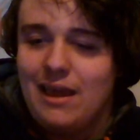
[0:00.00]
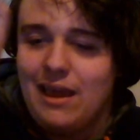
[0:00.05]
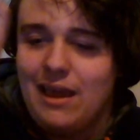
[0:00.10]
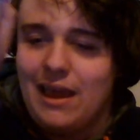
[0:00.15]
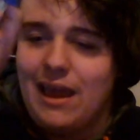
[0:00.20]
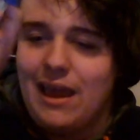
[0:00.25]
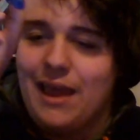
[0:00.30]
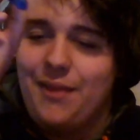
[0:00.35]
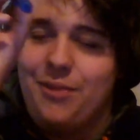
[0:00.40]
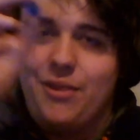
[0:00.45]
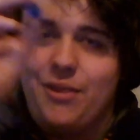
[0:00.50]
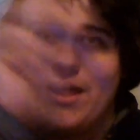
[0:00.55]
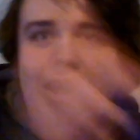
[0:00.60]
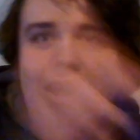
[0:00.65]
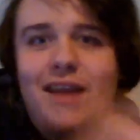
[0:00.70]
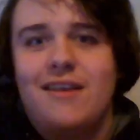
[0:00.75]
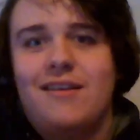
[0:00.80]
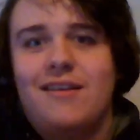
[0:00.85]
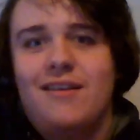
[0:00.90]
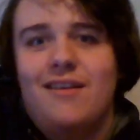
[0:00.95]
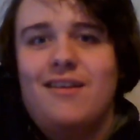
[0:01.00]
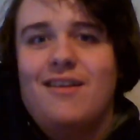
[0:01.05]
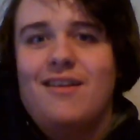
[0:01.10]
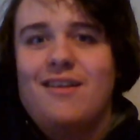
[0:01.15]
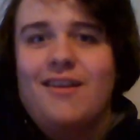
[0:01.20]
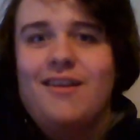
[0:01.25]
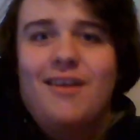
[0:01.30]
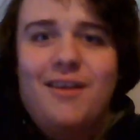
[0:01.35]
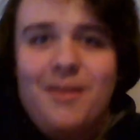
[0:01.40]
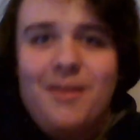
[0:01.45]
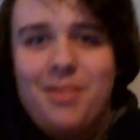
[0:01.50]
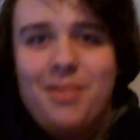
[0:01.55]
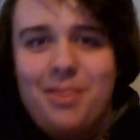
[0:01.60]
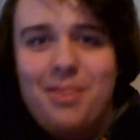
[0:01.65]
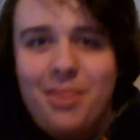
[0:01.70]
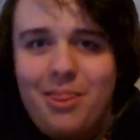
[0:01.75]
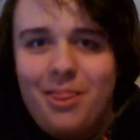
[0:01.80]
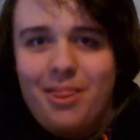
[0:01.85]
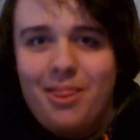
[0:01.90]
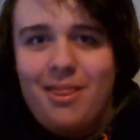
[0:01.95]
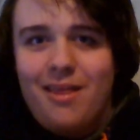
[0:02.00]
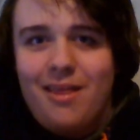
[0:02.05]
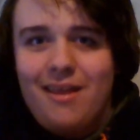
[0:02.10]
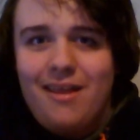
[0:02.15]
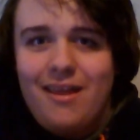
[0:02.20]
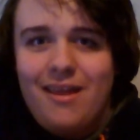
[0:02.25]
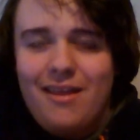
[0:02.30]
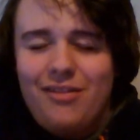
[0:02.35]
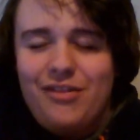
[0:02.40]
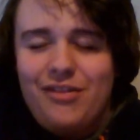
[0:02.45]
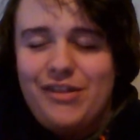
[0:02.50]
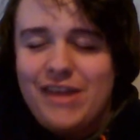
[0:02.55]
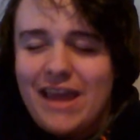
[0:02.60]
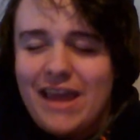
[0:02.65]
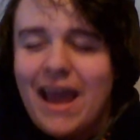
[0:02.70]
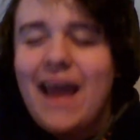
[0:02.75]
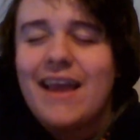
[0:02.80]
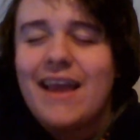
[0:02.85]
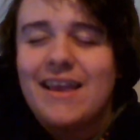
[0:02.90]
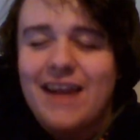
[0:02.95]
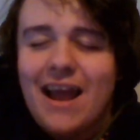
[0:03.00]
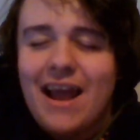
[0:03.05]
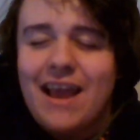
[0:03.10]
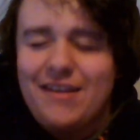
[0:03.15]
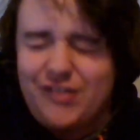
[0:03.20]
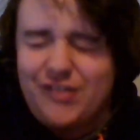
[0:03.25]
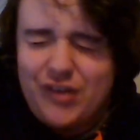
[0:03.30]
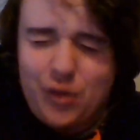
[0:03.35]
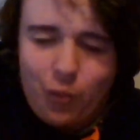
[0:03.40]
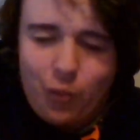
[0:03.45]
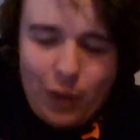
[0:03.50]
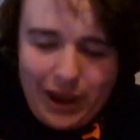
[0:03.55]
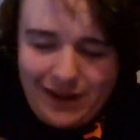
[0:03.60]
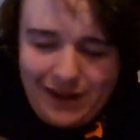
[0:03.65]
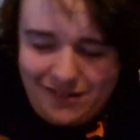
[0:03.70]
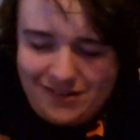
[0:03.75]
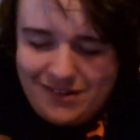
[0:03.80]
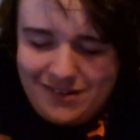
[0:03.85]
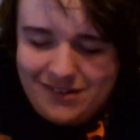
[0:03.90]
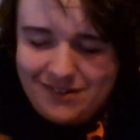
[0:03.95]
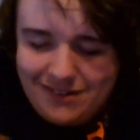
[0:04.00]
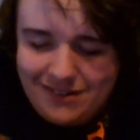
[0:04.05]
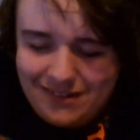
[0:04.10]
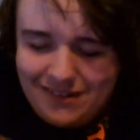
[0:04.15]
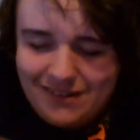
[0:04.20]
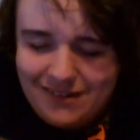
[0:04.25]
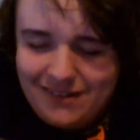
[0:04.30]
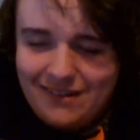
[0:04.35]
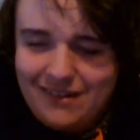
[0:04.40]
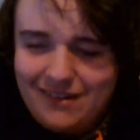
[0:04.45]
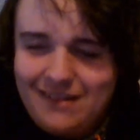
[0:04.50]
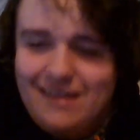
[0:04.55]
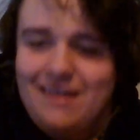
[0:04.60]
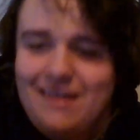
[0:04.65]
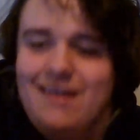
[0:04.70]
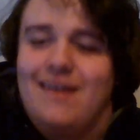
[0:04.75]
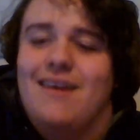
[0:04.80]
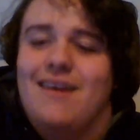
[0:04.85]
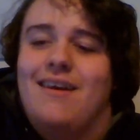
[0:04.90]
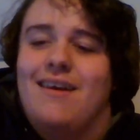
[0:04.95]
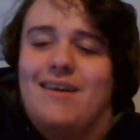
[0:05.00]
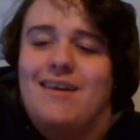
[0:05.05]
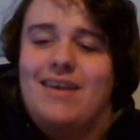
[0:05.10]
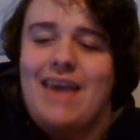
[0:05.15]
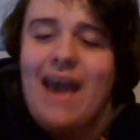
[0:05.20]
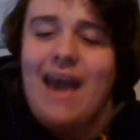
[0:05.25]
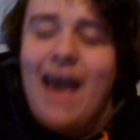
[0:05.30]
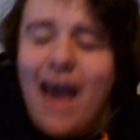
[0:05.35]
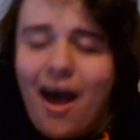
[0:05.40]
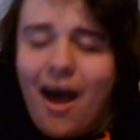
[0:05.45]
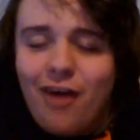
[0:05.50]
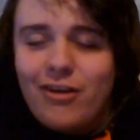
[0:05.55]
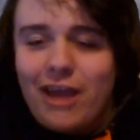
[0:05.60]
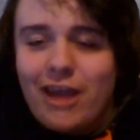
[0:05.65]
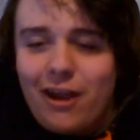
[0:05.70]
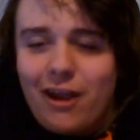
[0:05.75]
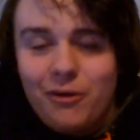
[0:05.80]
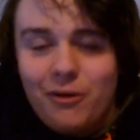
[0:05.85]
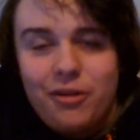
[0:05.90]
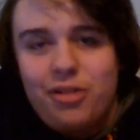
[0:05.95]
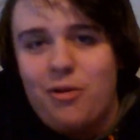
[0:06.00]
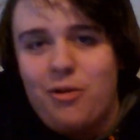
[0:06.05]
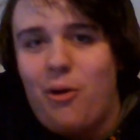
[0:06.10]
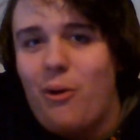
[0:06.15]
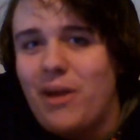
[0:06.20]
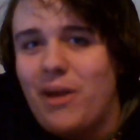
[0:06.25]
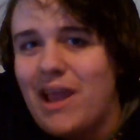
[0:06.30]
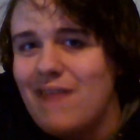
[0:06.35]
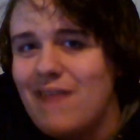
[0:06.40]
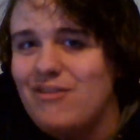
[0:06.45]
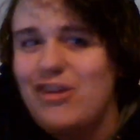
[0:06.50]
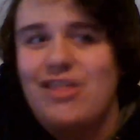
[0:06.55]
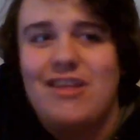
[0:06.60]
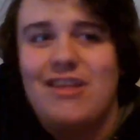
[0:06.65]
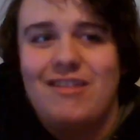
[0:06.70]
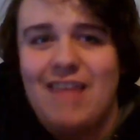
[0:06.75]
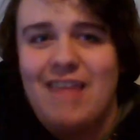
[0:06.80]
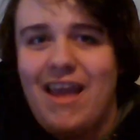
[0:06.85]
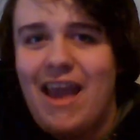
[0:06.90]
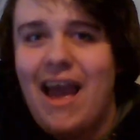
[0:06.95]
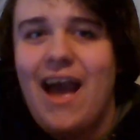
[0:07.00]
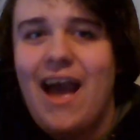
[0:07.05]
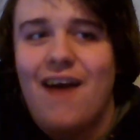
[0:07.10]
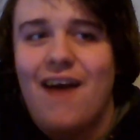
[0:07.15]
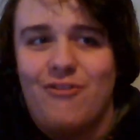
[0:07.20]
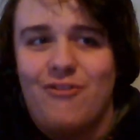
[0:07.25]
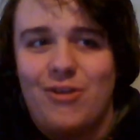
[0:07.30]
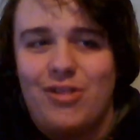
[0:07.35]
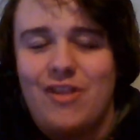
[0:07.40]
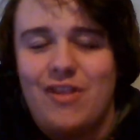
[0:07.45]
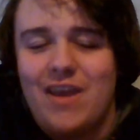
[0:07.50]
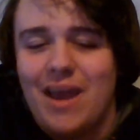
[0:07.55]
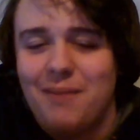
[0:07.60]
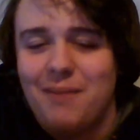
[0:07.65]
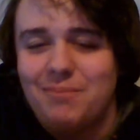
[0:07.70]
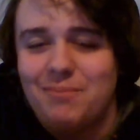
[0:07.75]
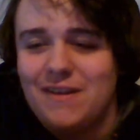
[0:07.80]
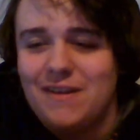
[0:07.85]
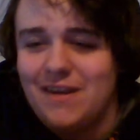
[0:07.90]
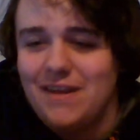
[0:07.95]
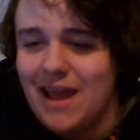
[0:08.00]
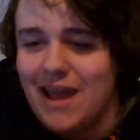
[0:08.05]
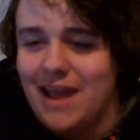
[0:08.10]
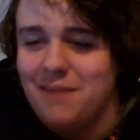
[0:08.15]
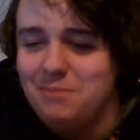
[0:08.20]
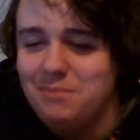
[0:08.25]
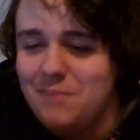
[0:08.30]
And then the agonizing wait. Calgary throwing everything they have with the empty net.